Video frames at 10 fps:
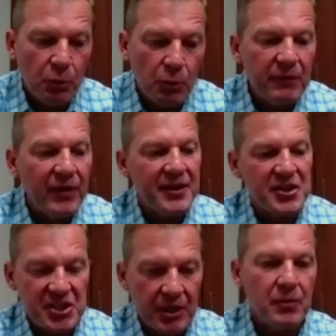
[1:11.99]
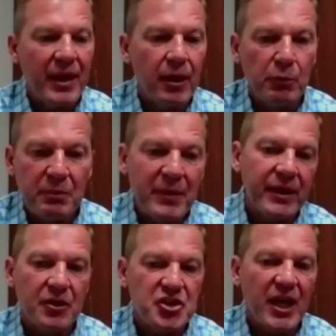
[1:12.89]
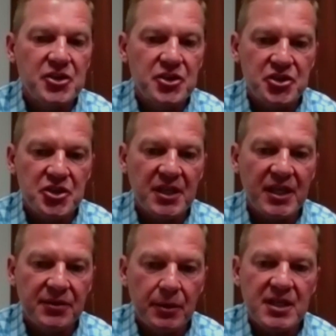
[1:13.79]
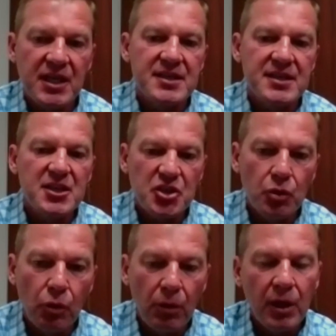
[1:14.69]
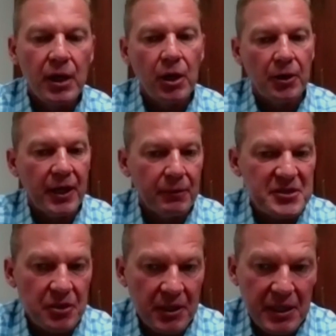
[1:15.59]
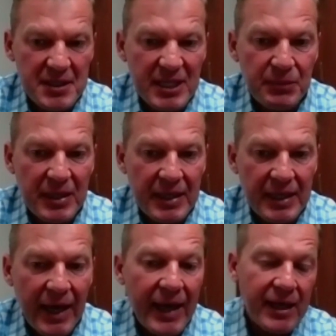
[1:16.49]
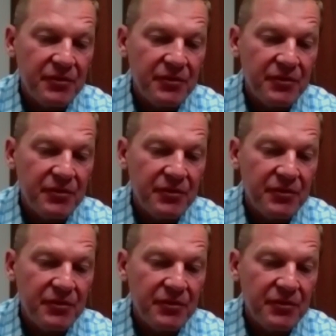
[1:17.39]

so we've had to slow down with making changes just to get those kids in school or get them started in CPDA,